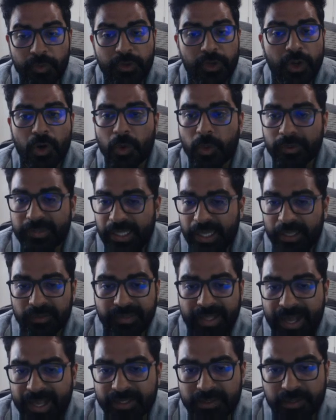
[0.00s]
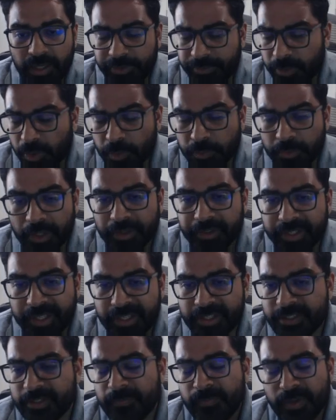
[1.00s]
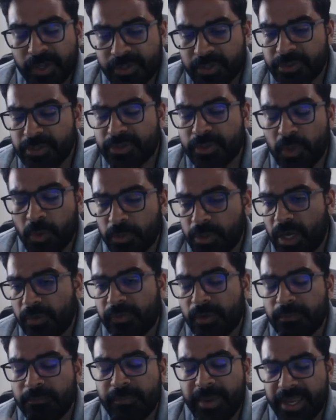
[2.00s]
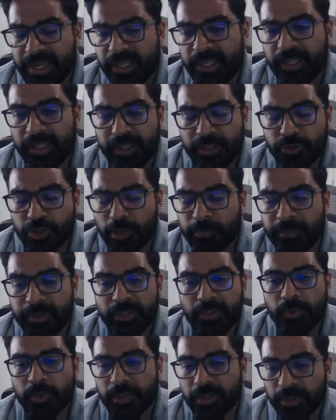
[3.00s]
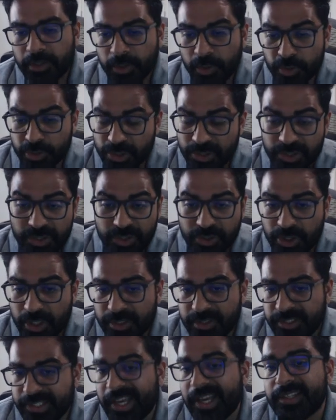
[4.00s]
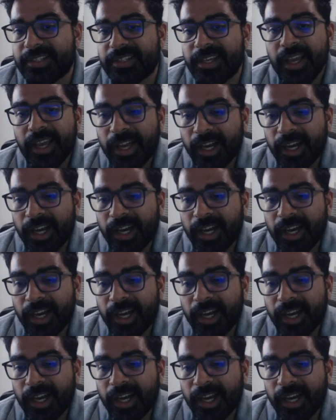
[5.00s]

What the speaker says: know what that last unknown relic is, so just hold off on making and jumping to conclusions just yet.